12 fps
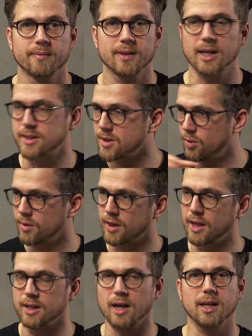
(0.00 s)
That's the only
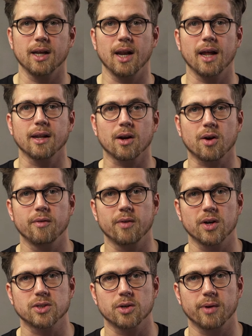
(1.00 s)
thing they did. And their
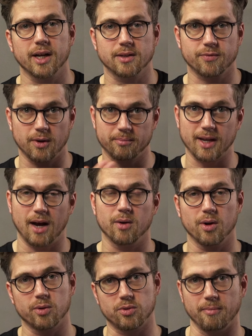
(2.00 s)
conversion rate from
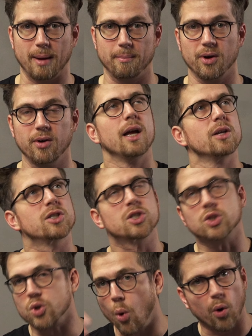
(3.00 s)
download to member
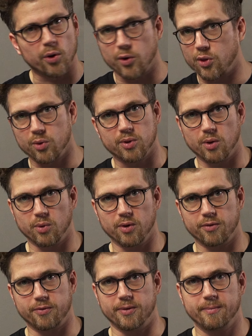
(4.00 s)
soared through the
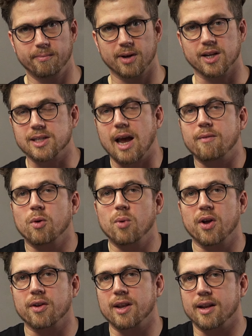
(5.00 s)
roof because
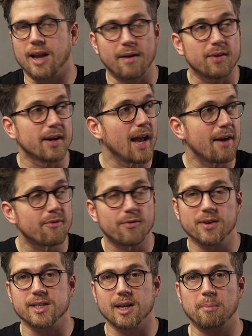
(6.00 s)

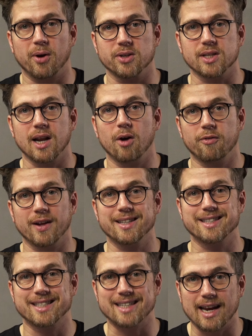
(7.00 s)
every single person now
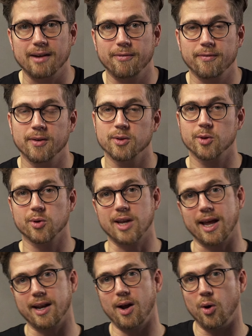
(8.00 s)
felt safe to
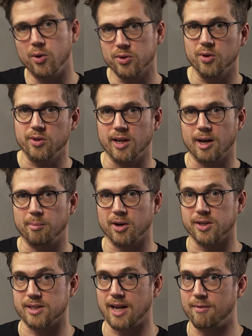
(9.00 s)
get onto Tinder
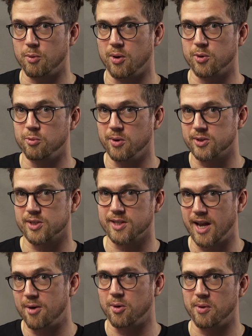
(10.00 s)
because everyone who was
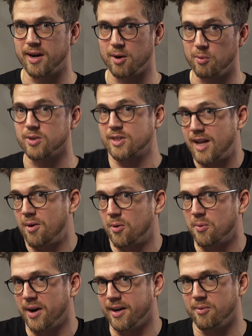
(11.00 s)
there already,
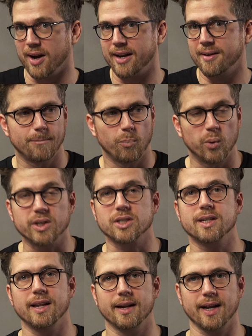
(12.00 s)
right?
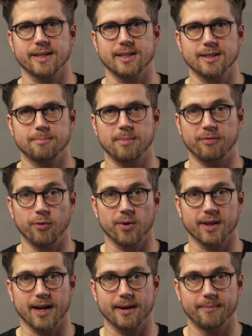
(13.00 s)
Which didn't exist
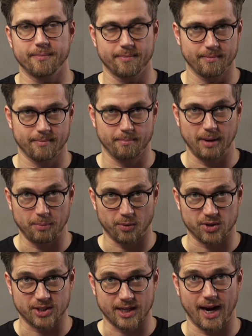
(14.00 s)
before that. People
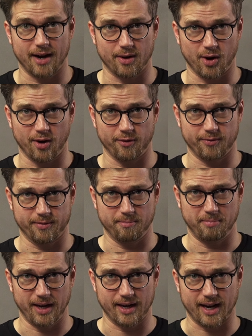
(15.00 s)
were scared of
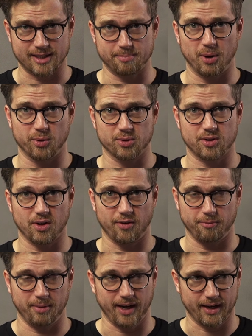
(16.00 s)
being exposed,
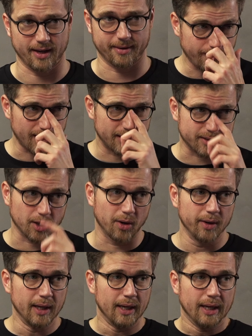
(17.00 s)
of being there. And
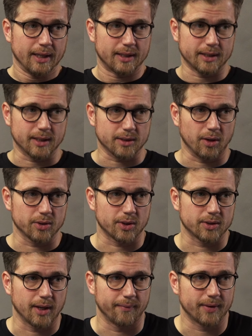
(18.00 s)
so this is
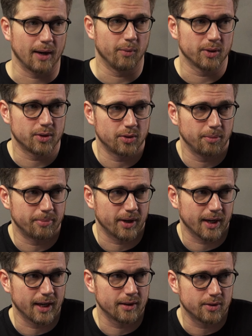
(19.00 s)
also something I want you to
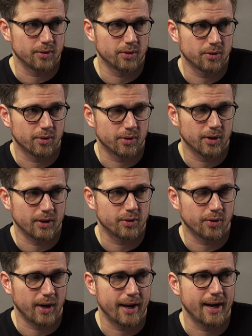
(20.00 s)
bring into
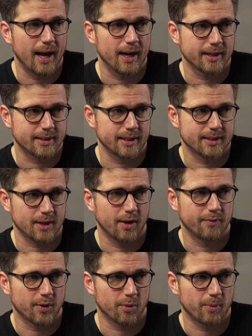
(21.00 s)
your analysis
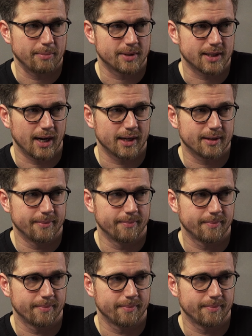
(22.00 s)
of your website.